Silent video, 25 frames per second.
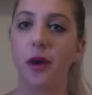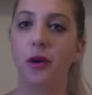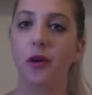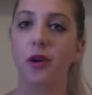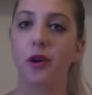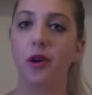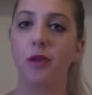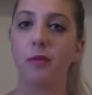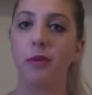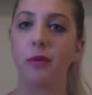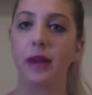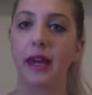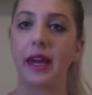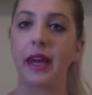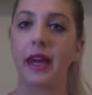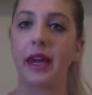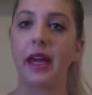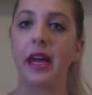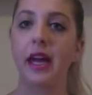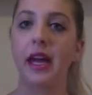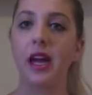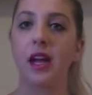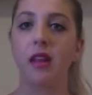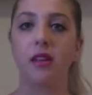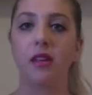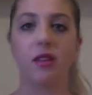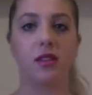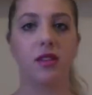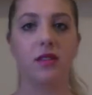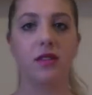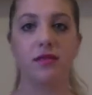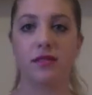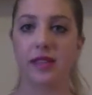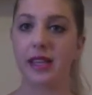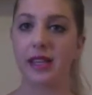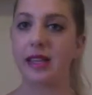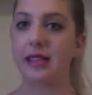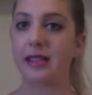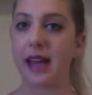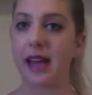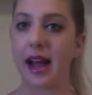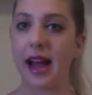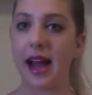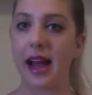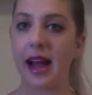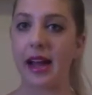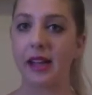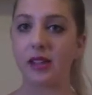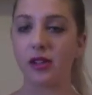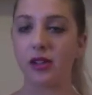it could be lots of
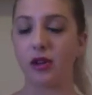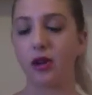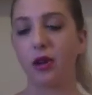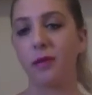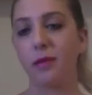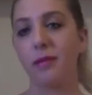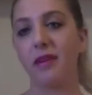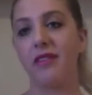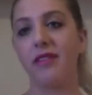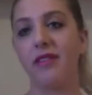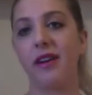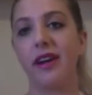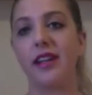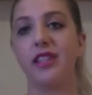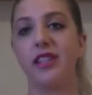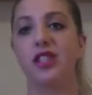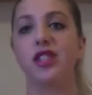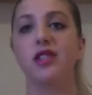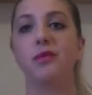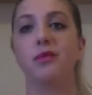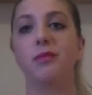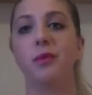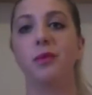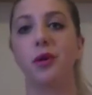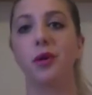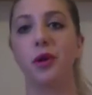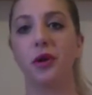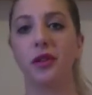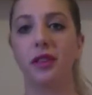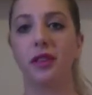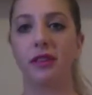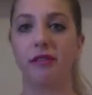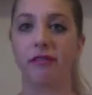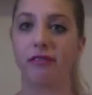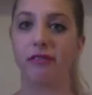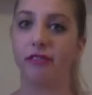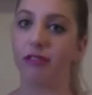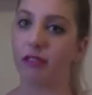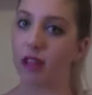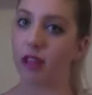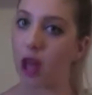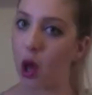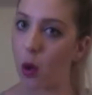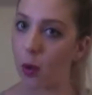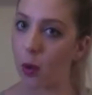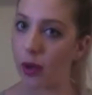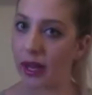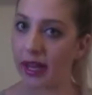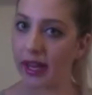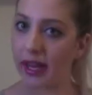zigzags, it could be very smooth and
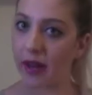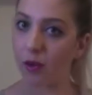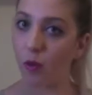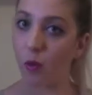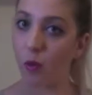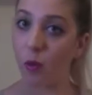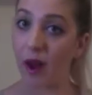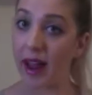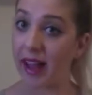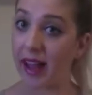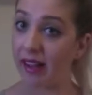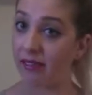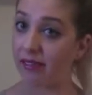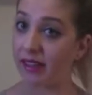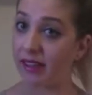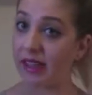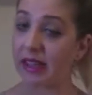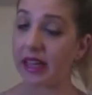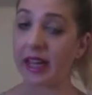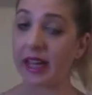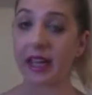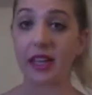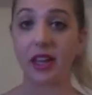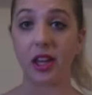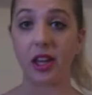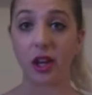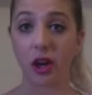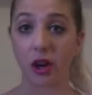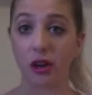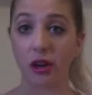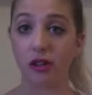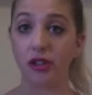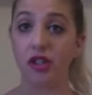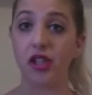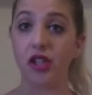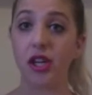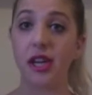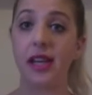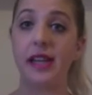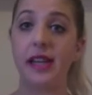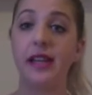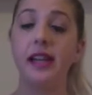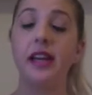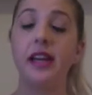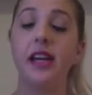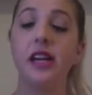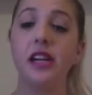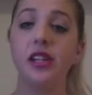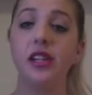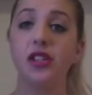flowy and wavy like the ocean.